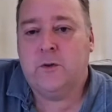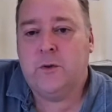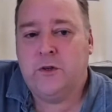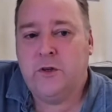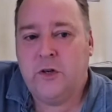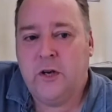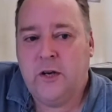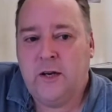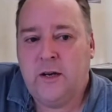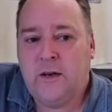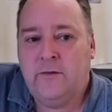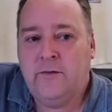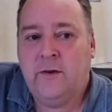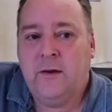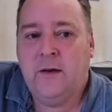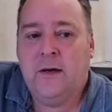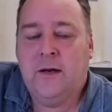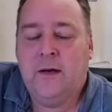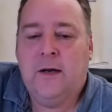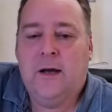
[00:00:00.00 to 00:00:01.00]
they wanted to
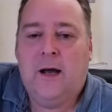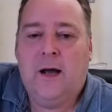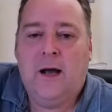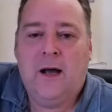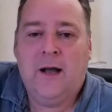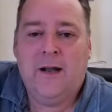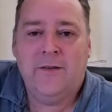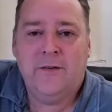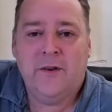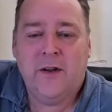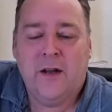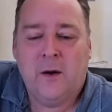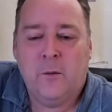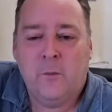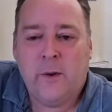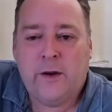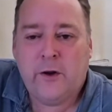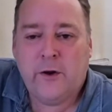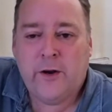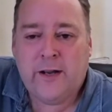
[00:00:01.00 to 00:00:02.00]
achieve.
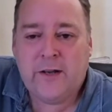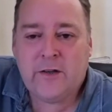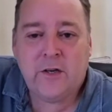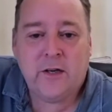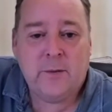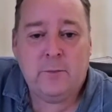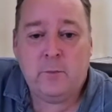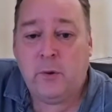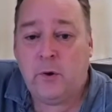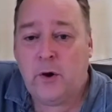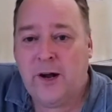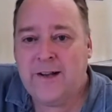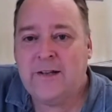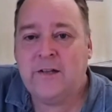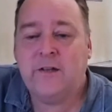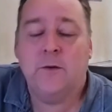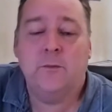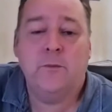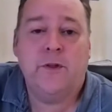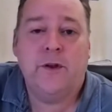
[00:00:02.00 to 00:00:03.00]
And, and we could actually
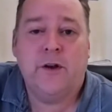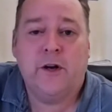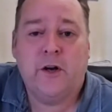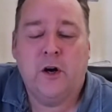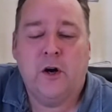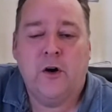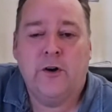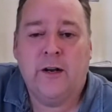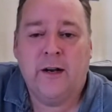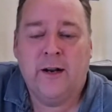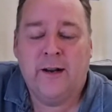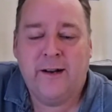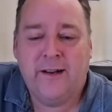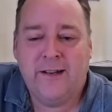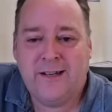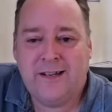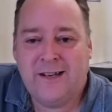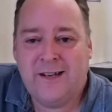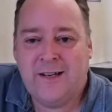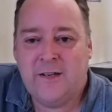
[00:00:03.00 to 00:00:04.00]
price something
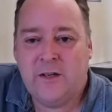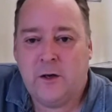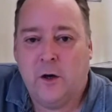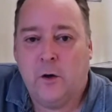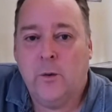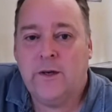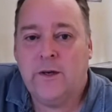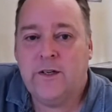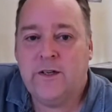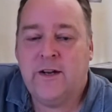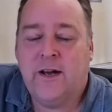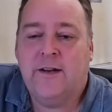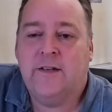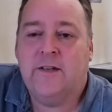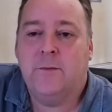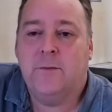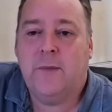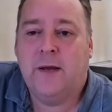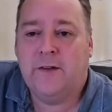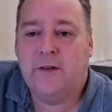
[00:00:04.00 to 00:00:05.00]
accordingly. And it's, it's
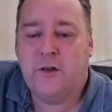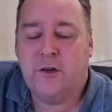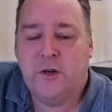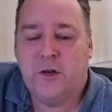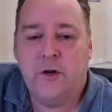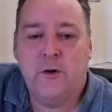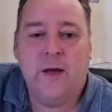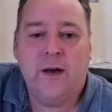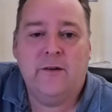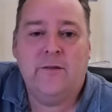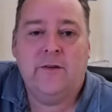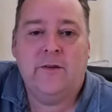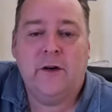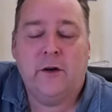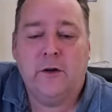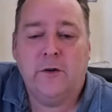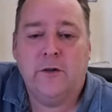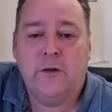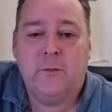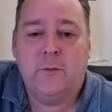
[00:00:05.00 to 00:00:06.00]
always nice to be able to
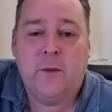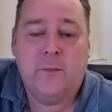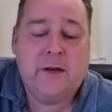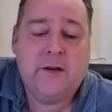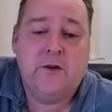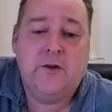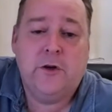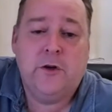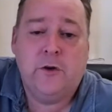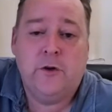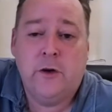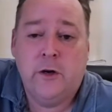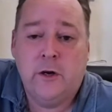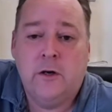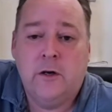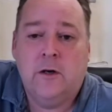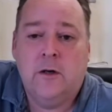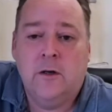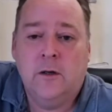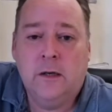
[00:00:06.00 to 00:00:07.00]
do that for a customer,
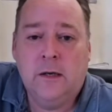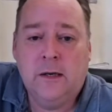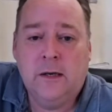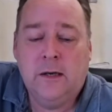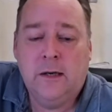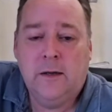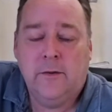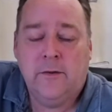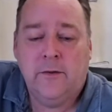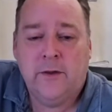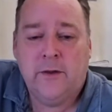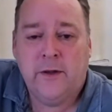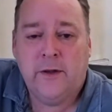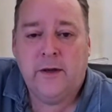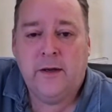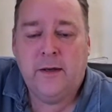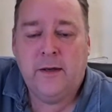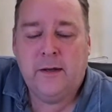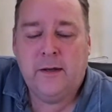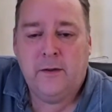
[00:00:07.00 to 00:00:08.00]
because you know
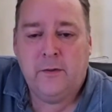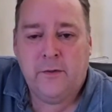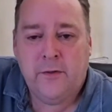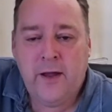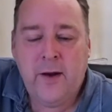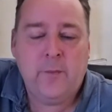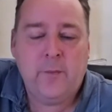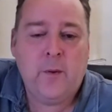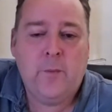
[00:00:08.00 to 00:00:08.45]
that